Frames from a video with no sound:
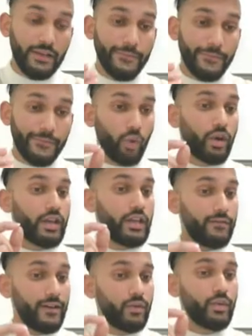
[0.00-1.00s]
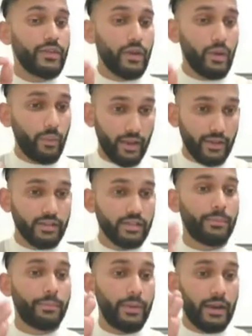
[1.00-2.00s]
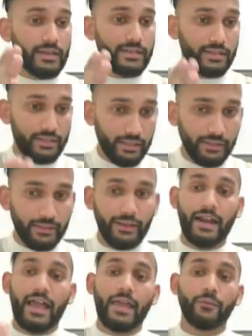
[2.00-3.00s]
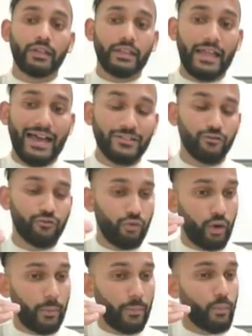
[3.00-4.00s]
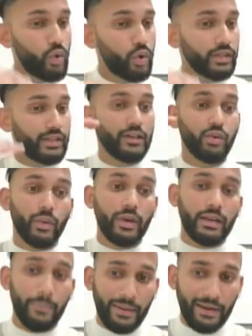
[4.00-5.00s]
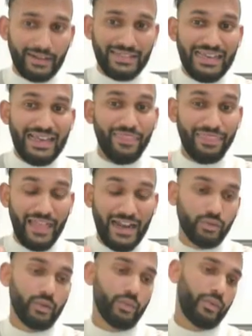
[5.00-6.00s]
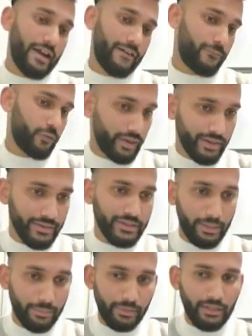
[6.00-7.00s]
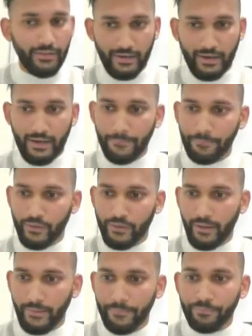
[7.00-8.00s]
So even with the rest, the pain is still there and will last for more than 20 minutes. That's what we have for the unstable angina. Okay.